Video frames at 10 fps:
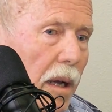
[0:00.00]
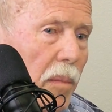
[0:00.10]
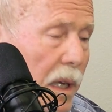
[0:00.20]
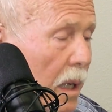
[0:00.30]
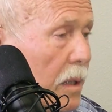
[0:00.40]

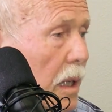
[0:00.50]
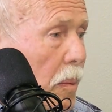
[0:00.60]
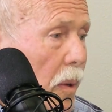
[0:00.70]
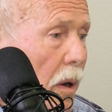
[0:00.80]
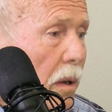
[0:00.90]
because he's
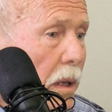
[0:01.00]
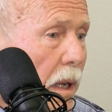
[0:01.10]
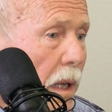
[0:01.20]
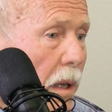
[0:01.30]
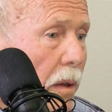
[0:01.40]
part of the
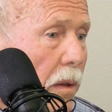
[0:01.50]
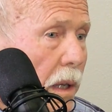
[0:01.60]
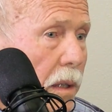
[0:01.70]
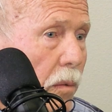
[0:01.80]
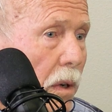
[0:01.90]
deal.
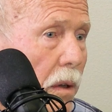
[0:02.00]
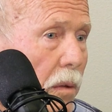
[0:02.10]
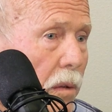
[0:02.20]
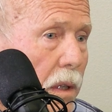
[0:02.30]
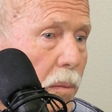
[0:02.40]
He's one of
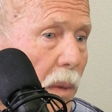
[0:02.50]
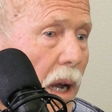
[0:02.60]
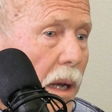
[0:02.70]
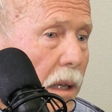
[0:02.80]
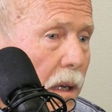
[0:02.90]
the ones
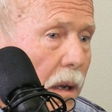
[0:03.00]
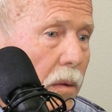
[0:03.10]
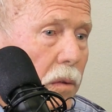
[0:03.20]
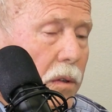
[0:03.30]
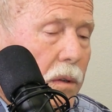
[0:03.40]
buying the
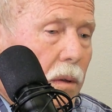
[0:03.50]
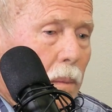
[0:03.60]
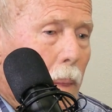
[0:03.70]
goats.